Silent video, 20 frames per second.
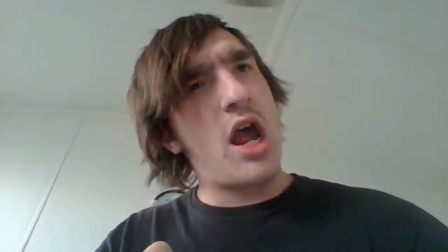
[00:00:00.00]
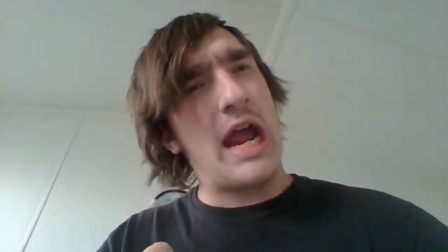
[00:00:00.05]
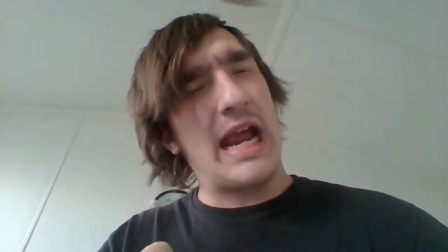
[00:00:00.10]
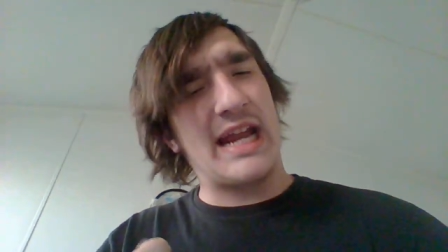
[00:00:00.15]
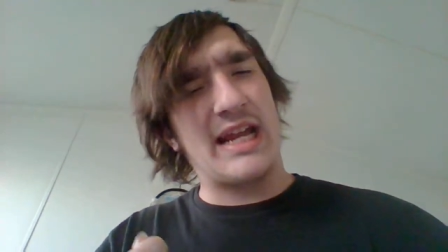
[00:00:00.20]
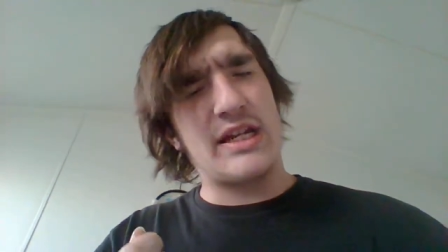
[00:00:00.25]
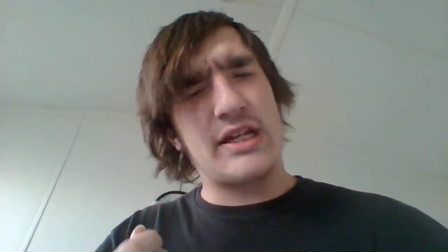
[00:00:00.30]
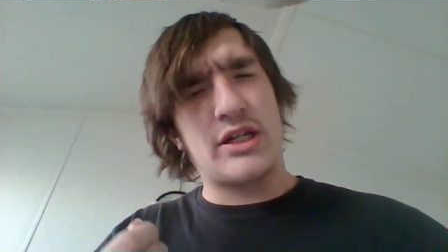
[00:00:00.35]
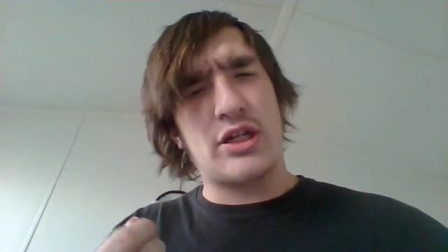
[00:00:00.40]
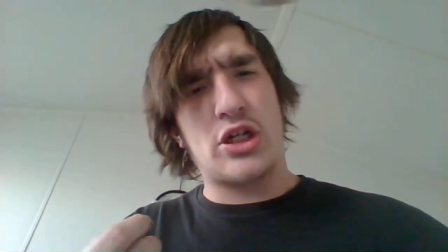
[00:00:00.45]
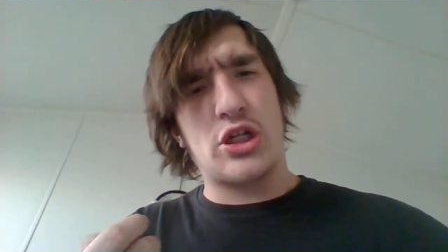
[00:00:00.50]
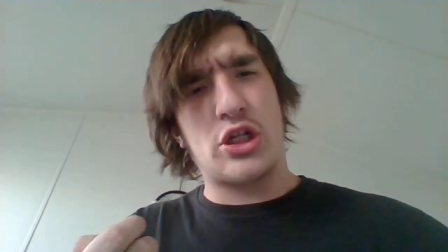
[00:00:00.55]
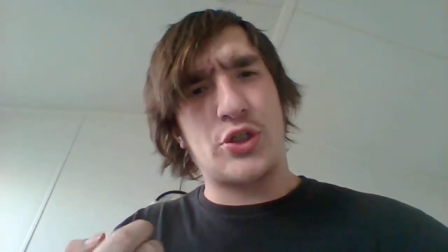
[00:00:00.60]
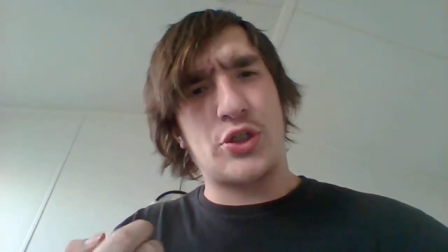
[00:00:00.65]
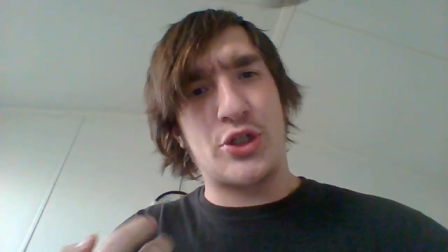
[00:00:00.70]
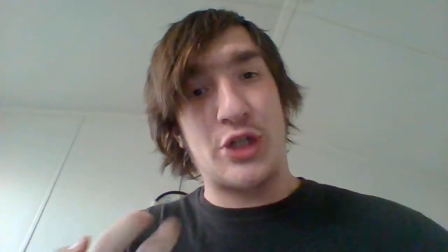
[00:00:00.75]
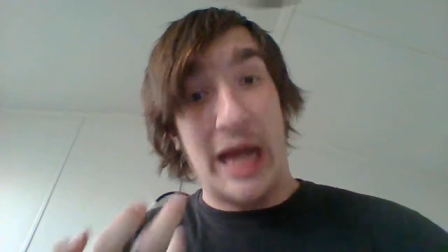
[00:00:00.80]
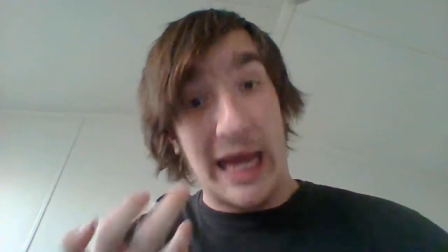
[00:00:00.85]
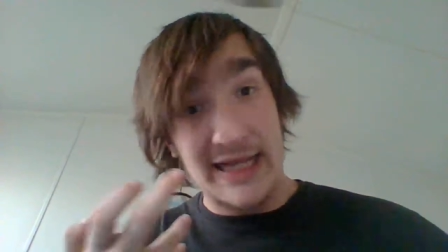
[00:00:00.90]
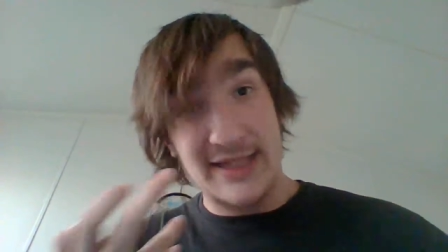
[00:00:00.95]
and
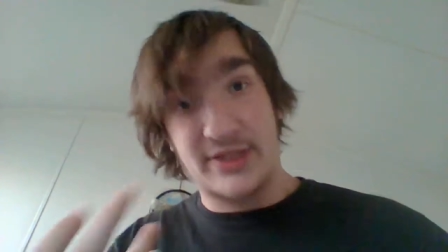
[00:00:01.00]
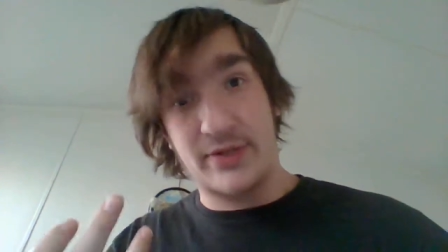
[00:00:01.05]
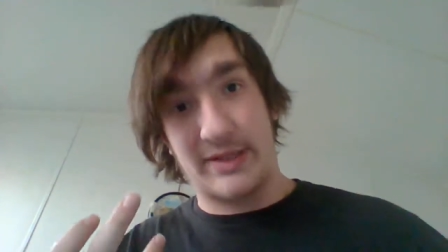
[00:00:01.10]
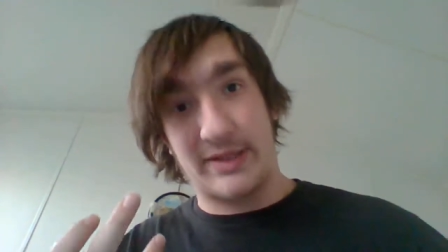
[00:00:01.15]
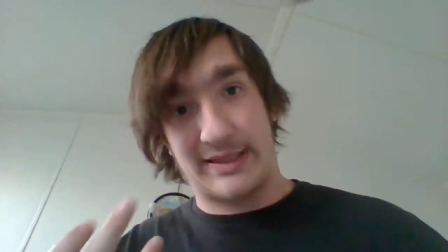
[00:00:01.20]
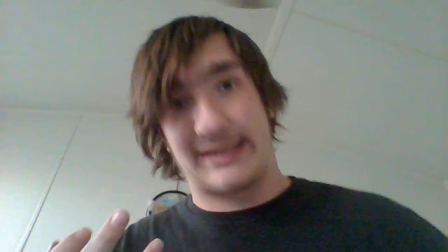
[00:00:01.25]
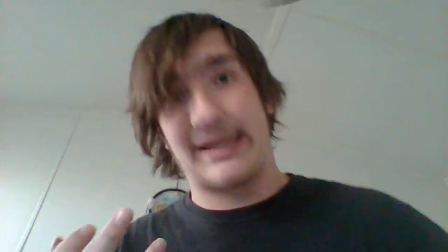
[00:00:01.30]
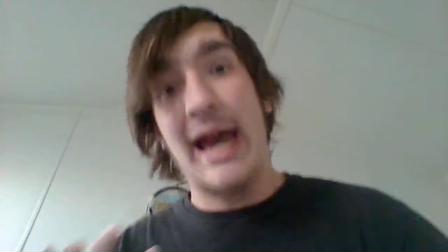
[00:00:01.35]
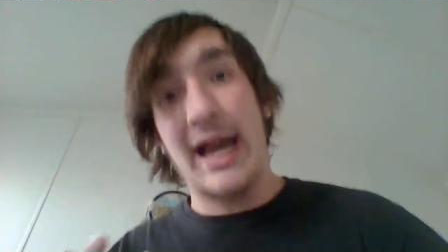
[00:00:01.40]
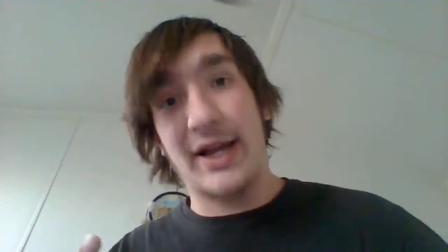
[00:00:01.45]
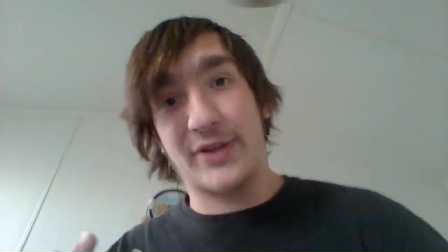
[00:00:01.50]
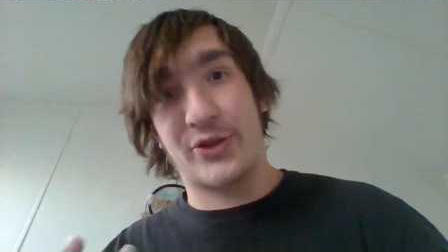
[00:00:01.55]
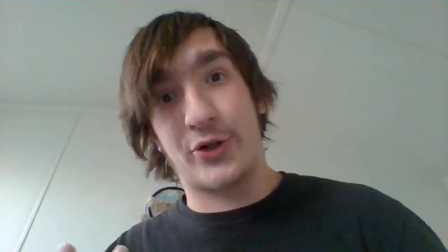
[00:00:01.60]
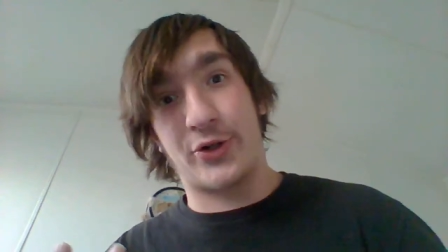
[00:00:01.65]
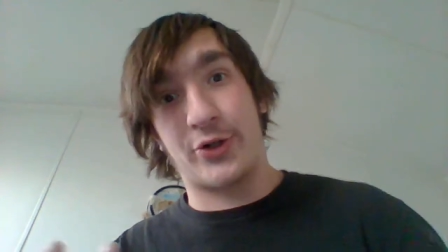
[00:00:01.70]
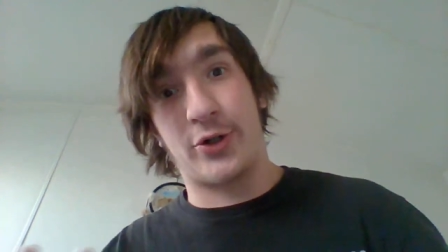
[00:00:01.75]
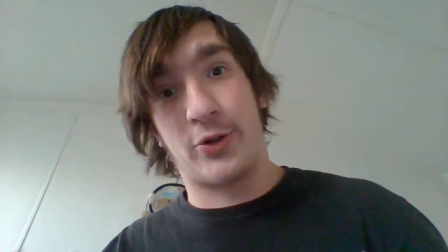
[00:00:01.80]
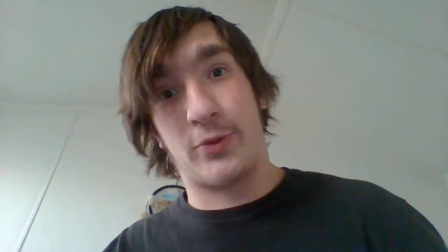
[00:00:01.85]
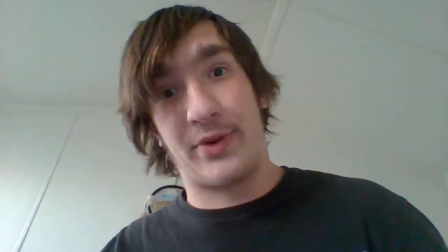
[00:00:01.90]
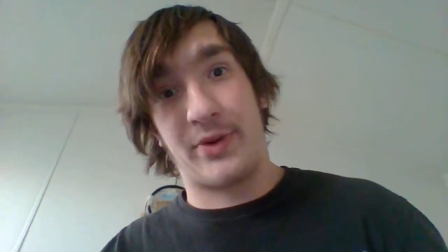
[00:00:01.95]
tries to attack the
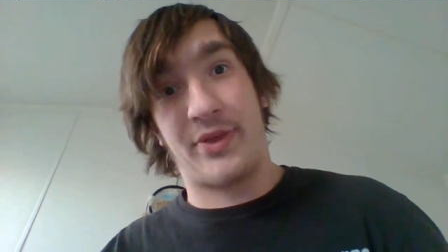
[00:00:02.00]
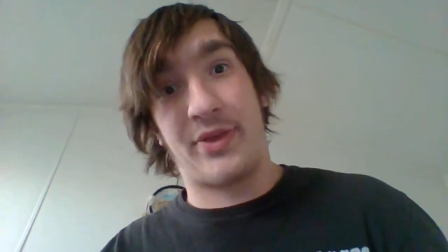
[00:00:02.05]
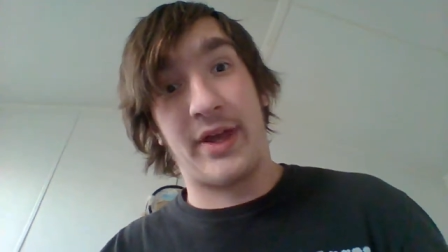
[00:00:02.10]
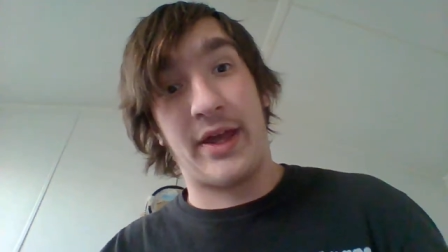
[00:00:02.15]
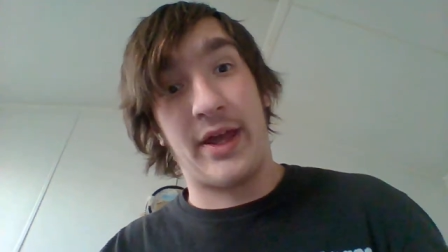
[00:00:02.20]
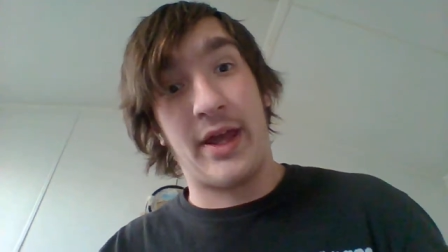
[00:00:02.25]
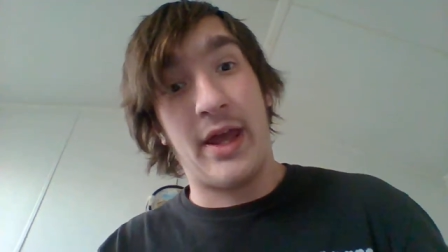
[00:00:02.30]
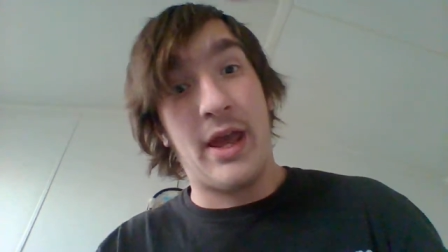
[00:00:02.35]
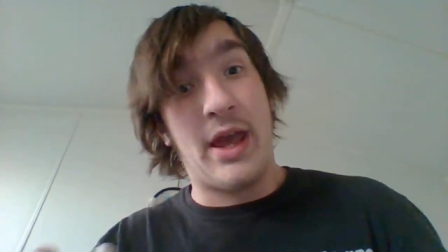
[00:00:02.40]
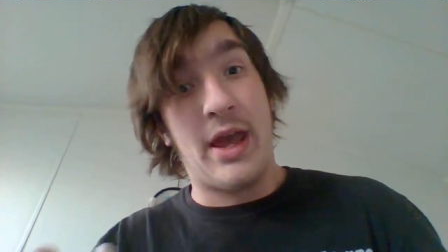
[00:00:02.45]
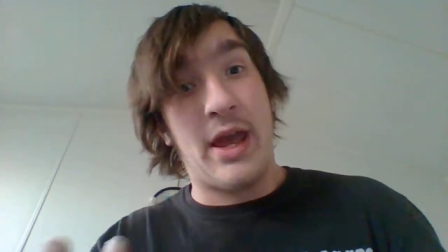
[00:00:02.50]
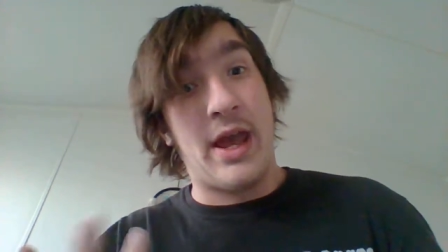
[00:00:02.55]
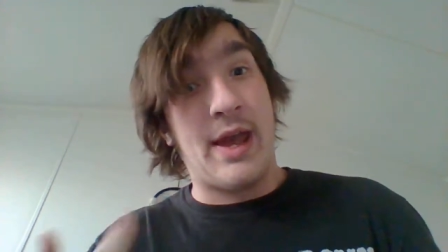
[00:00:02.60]
girl with it.